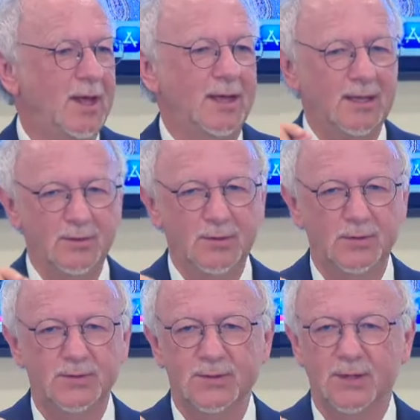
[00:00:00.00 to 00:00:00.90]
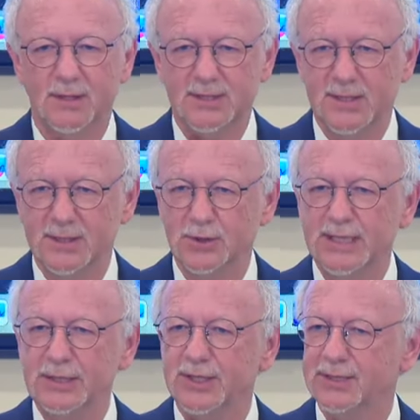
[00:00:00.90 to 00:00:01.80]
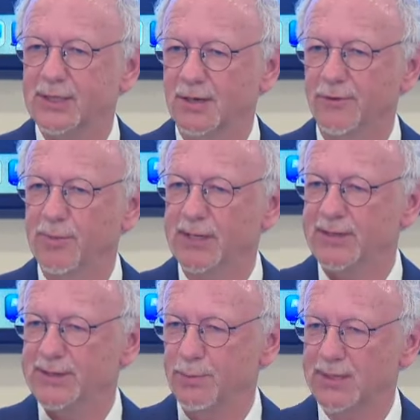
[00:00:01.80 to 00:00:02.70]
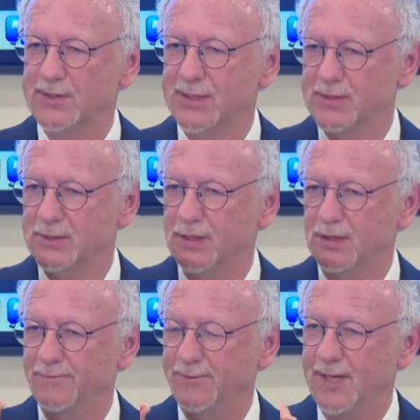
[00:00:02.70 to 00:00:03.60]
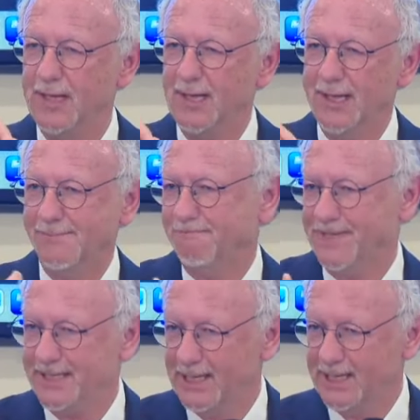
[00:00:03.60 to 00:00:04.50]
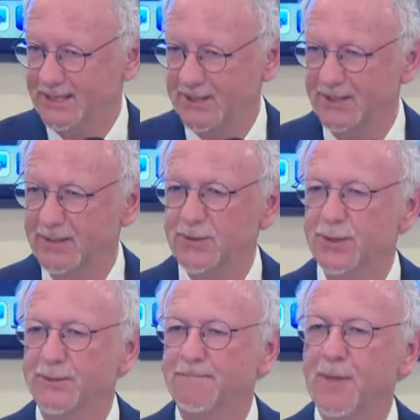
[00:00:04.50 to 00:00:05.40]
Hindus are essentially not covered by this process of denying citizenship.